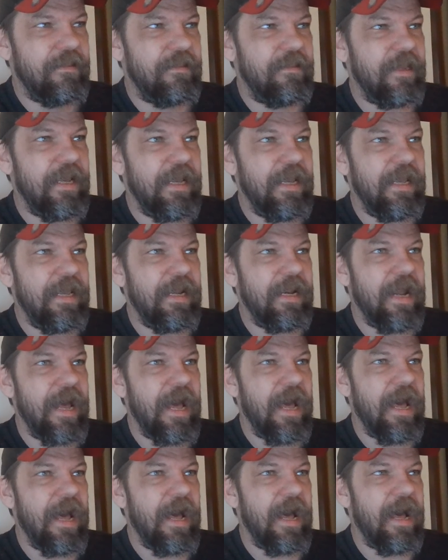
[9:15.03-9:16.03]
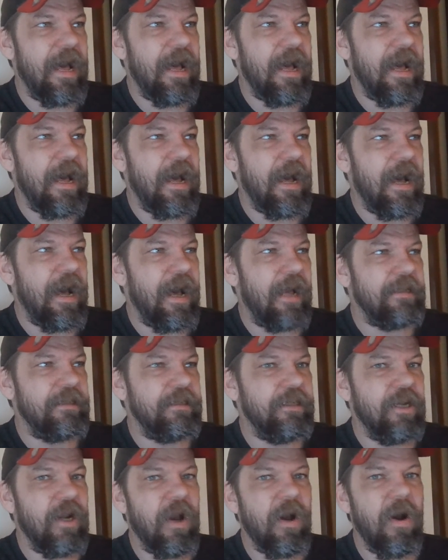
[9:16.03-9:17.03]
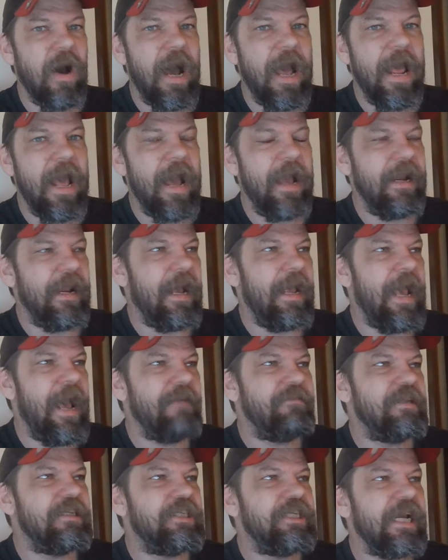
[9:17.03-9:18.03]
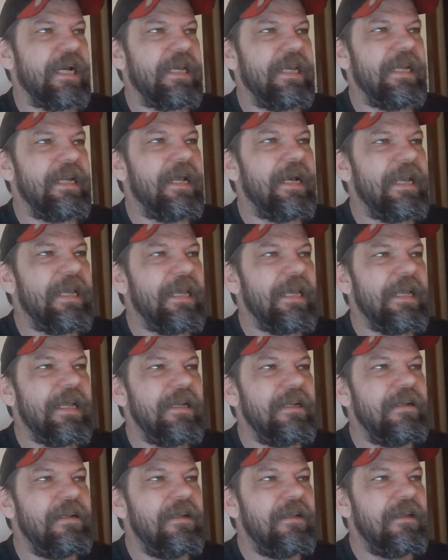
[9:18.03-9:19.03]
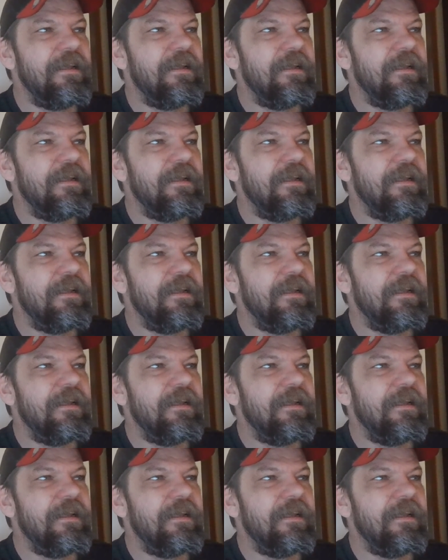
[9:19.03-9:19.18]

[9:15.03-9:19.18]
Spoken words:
then, I have to check it again,